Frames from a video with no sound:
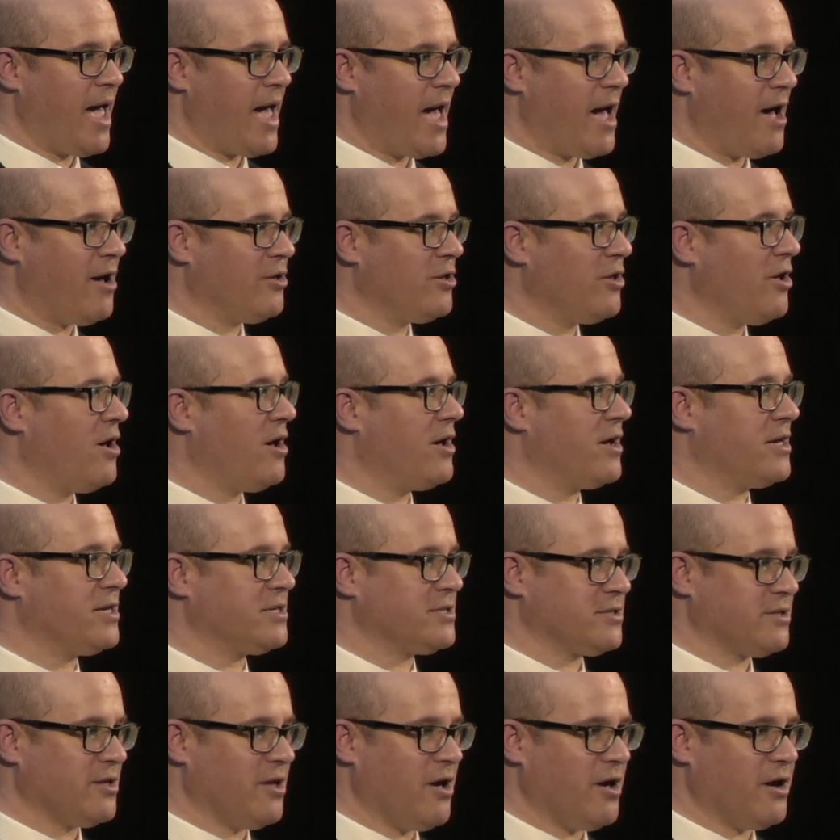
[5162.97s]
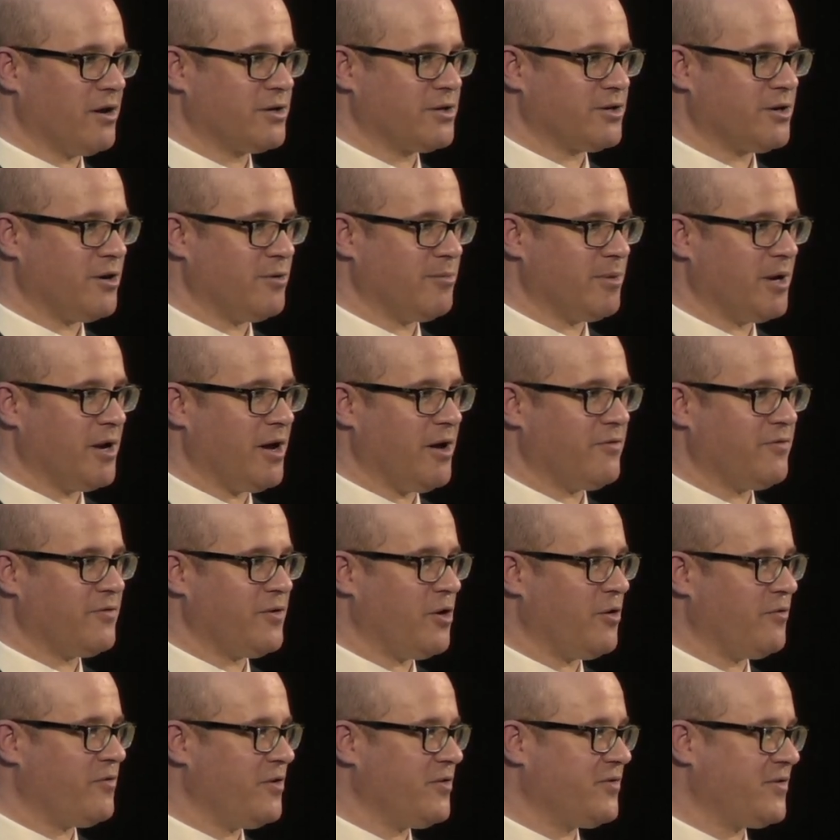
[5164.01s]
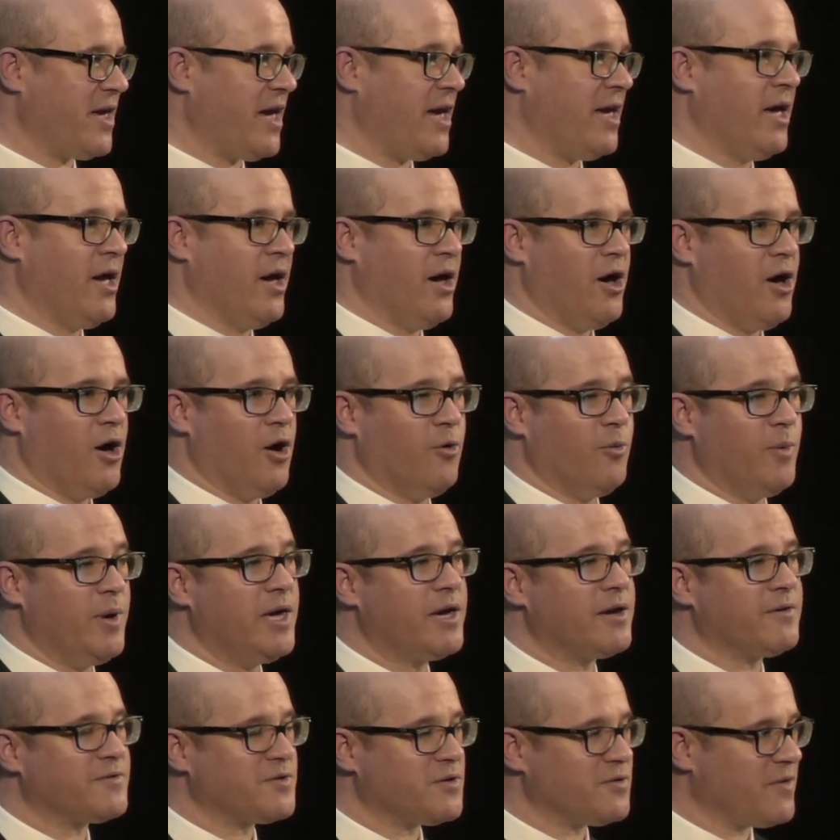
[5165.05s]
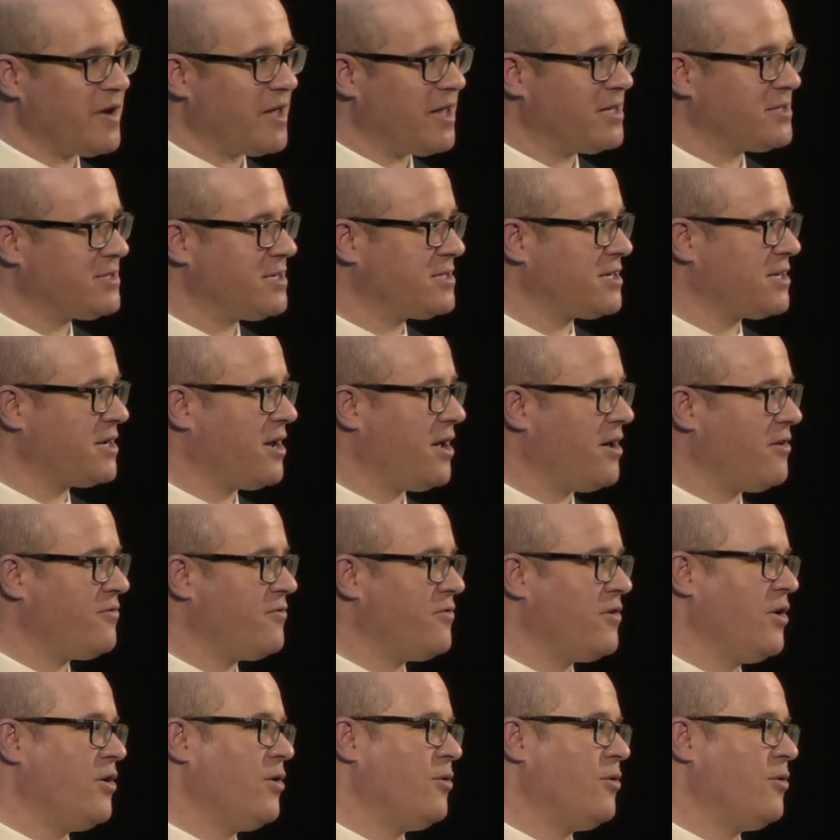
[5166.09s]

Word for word: How long is long-term enough? You know, if you say a week of surveillance is enough,